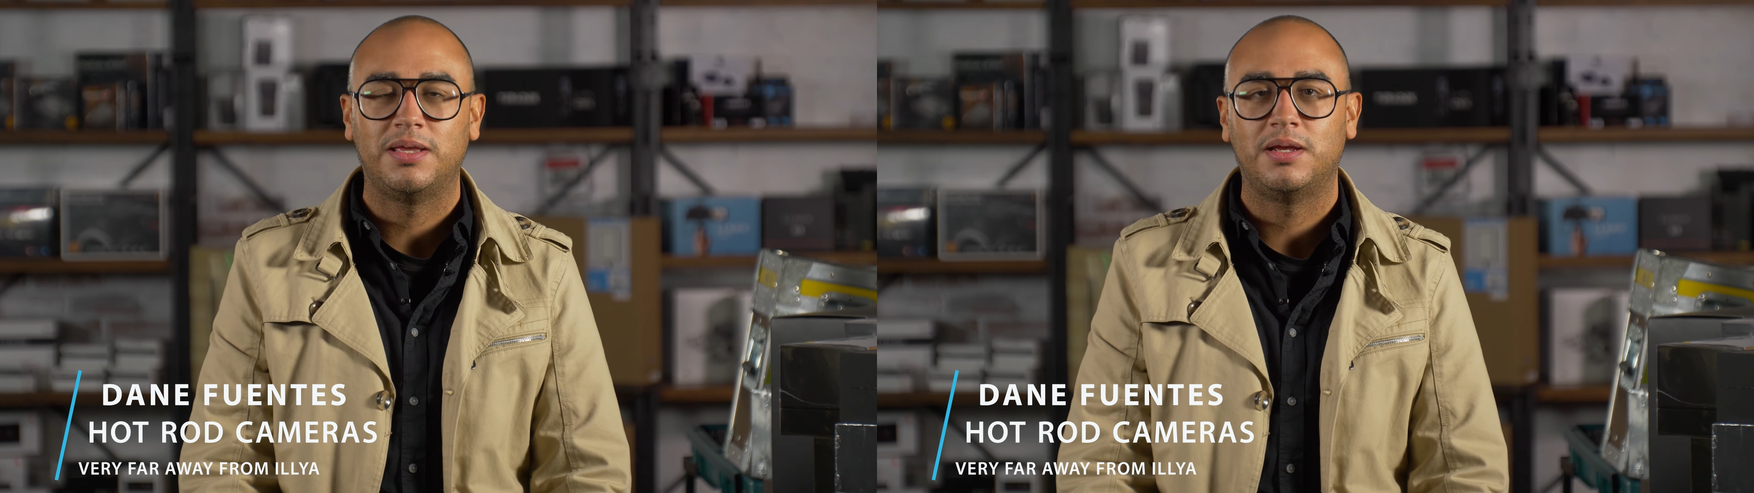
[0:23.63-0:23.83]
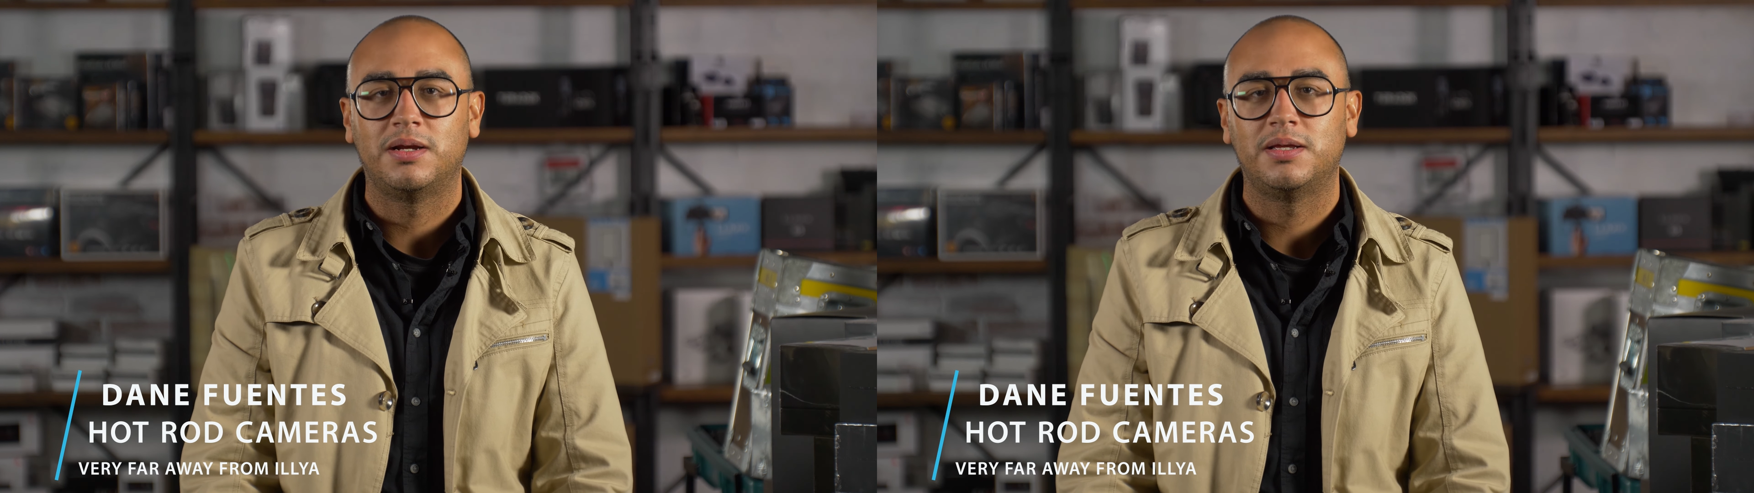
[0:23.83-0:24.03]

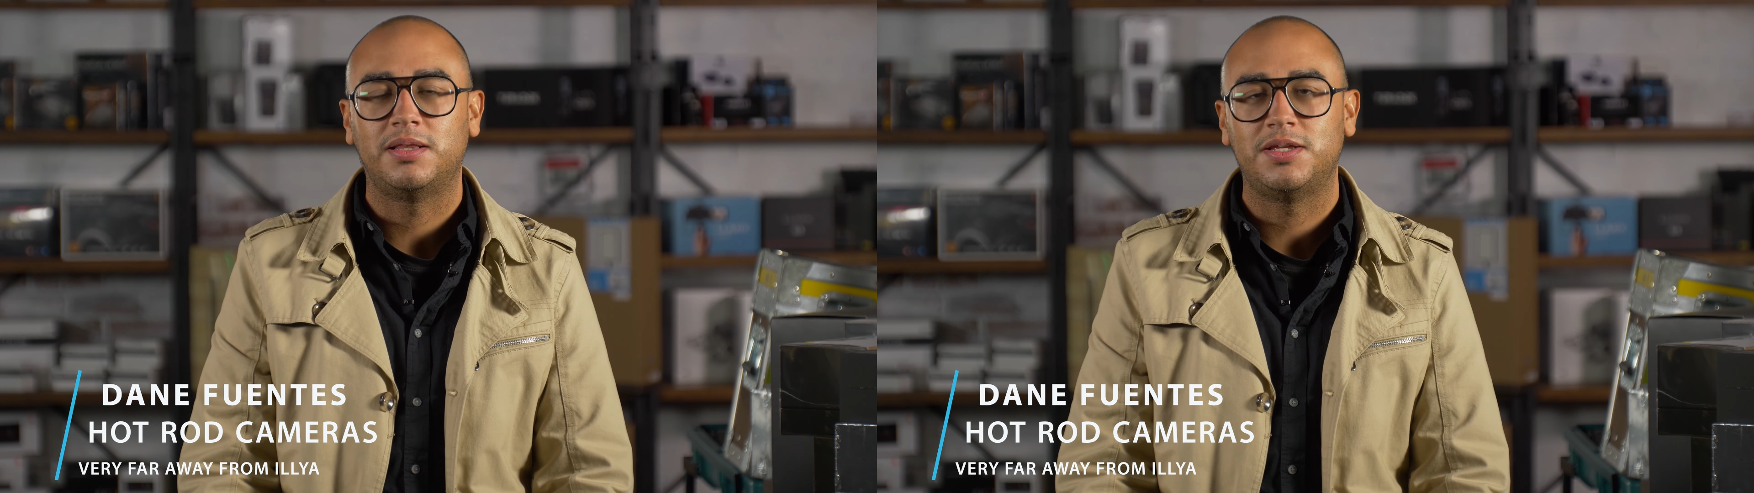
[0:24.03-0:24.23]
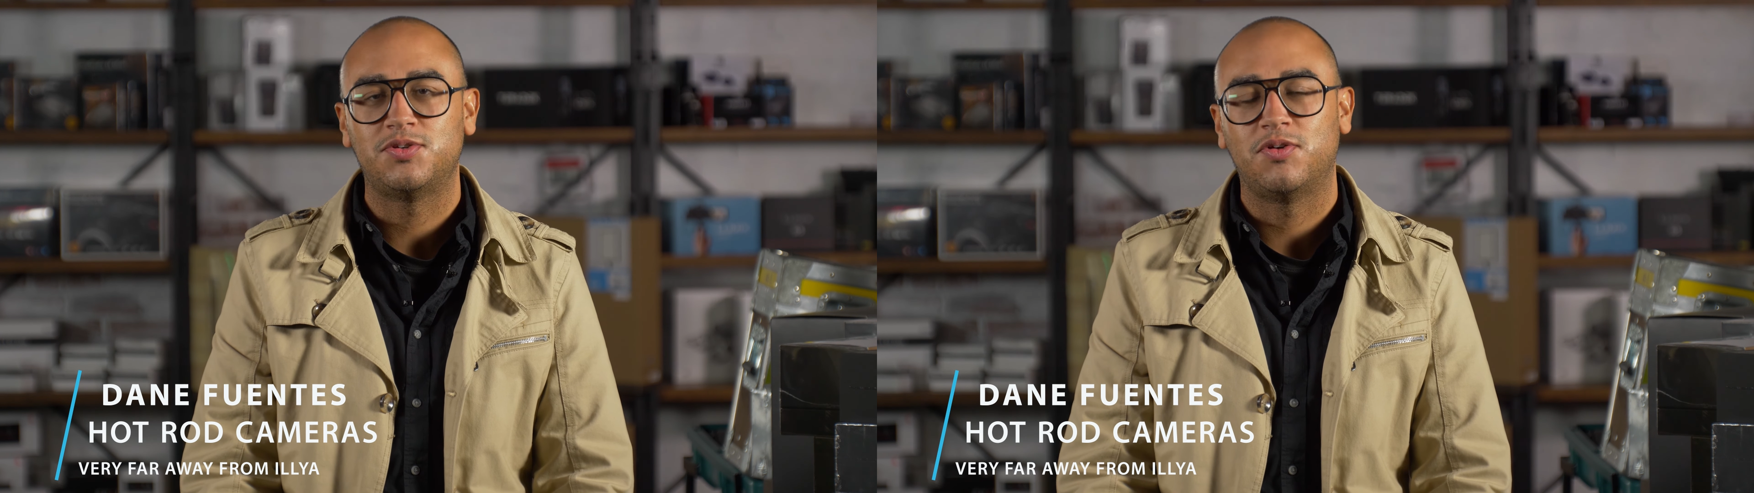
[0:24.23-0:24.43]
here in
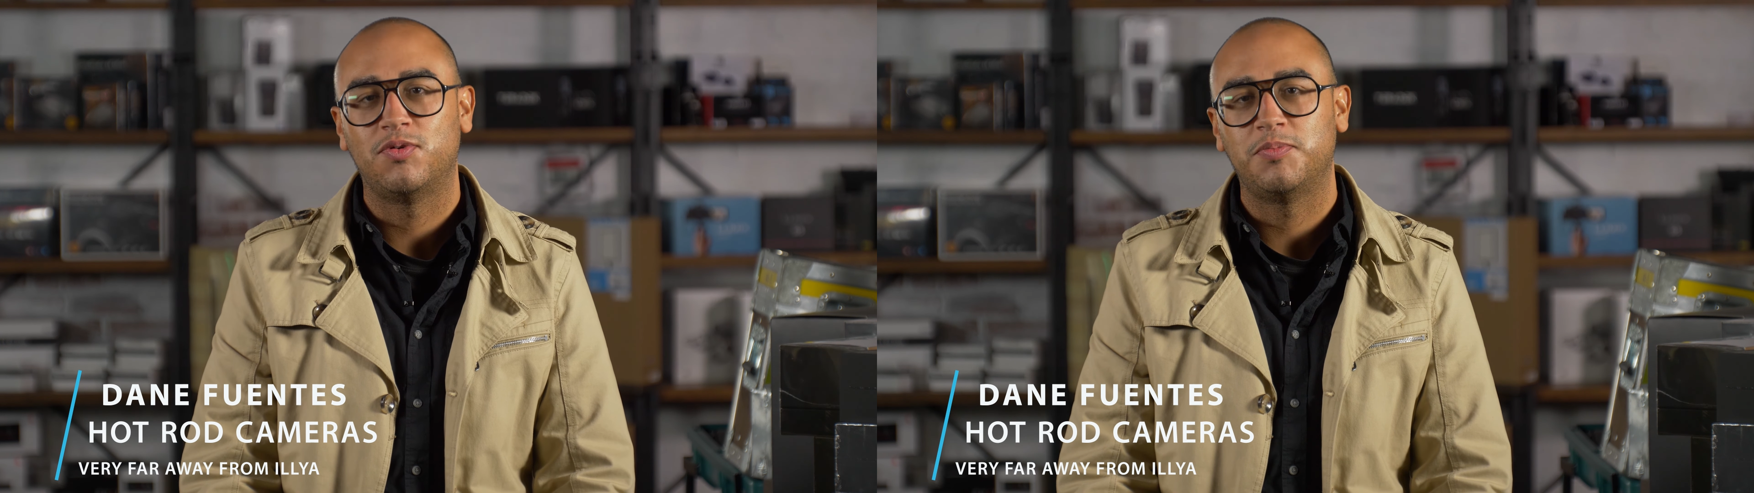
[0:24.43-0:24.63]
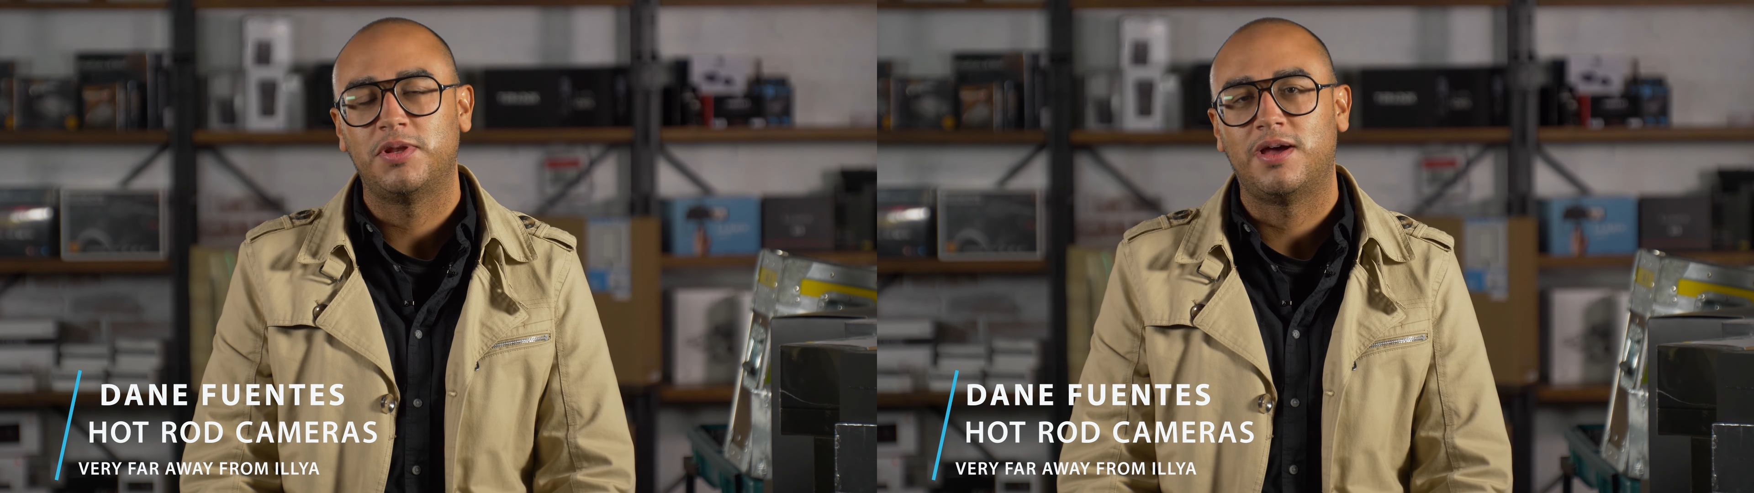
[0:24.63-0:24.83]
the
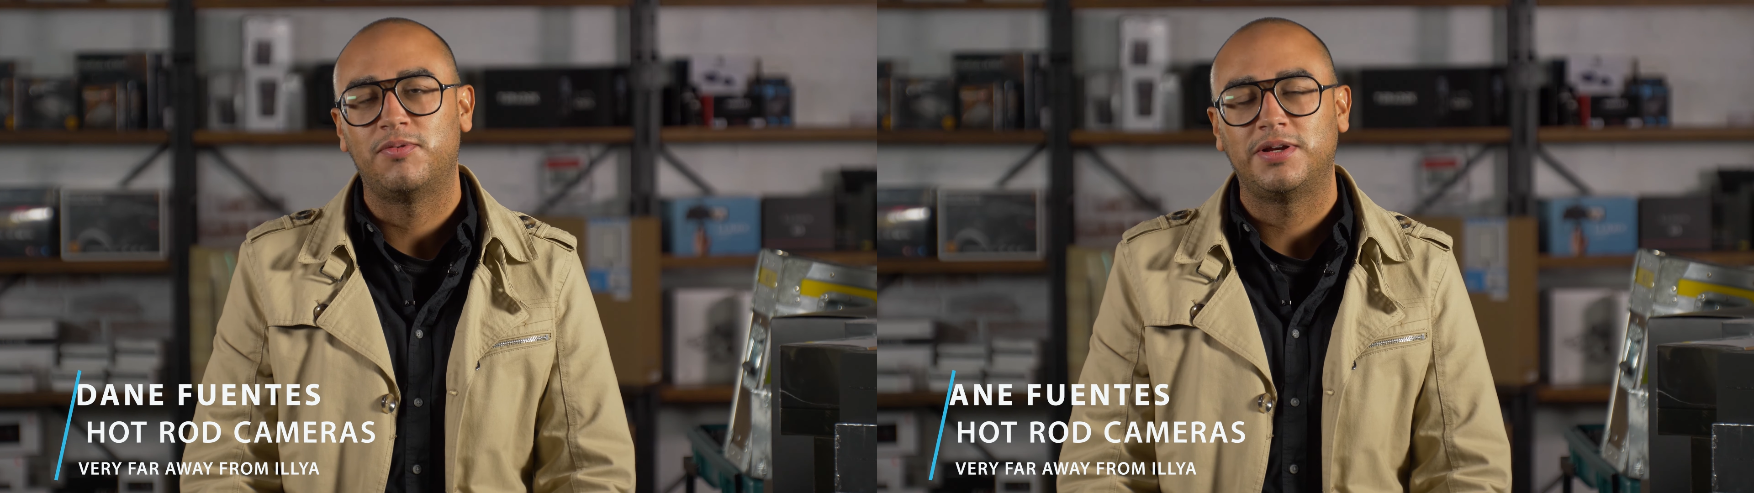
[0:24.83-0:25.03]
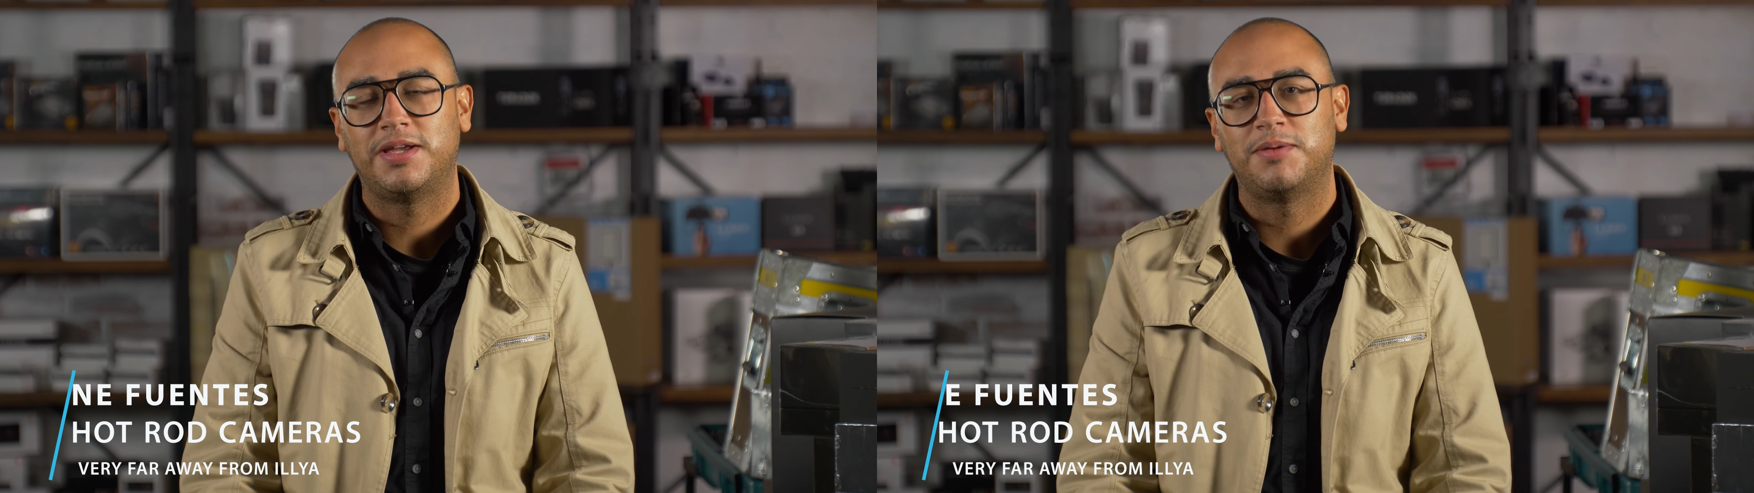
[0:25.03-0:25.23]
showroom at Hot
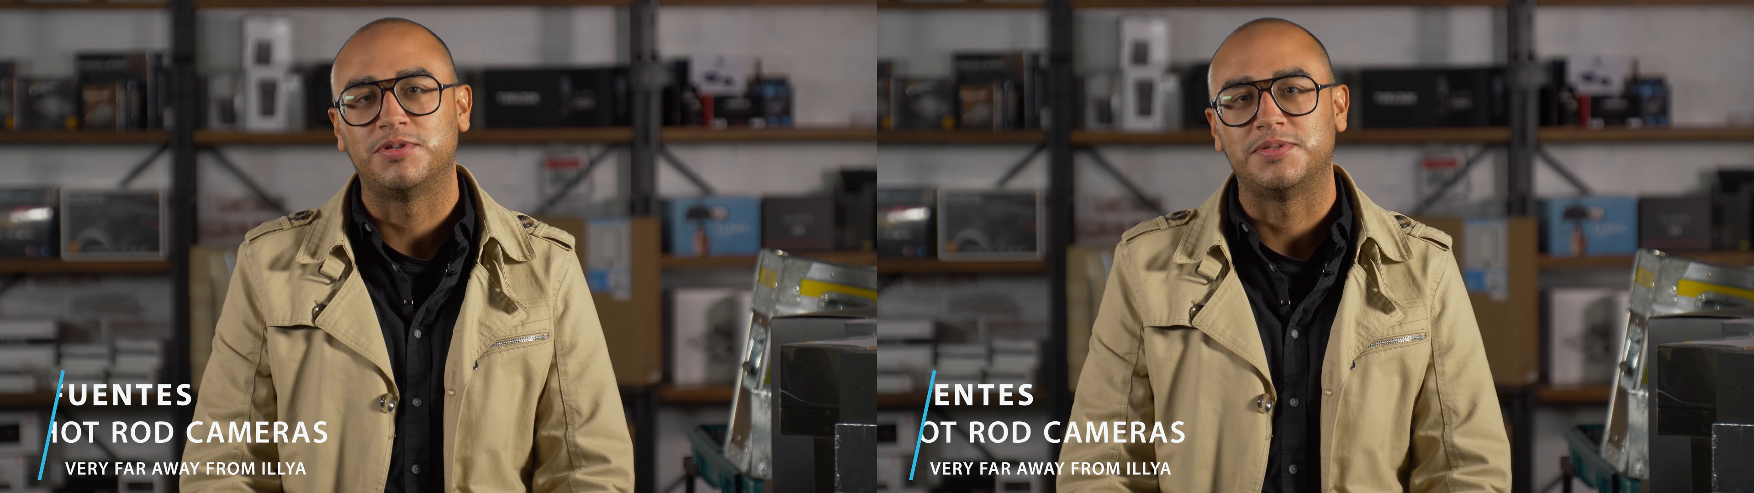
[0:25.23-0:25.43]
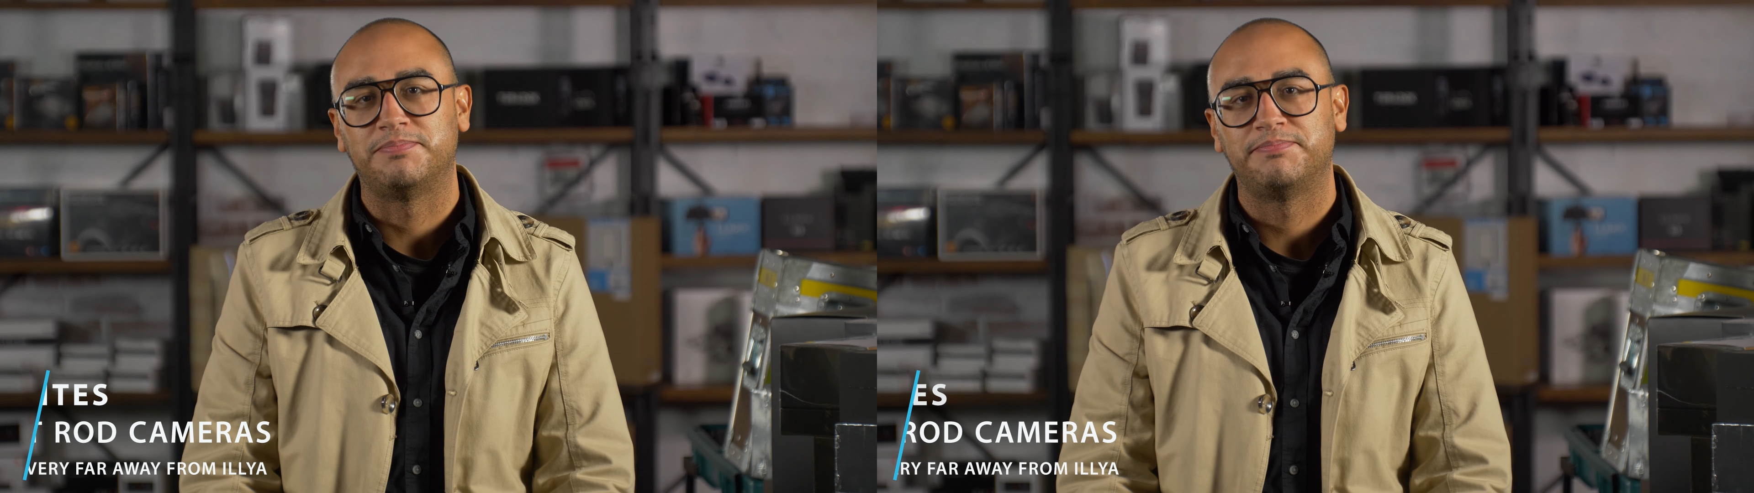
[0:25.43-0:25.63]
Rod Cameras.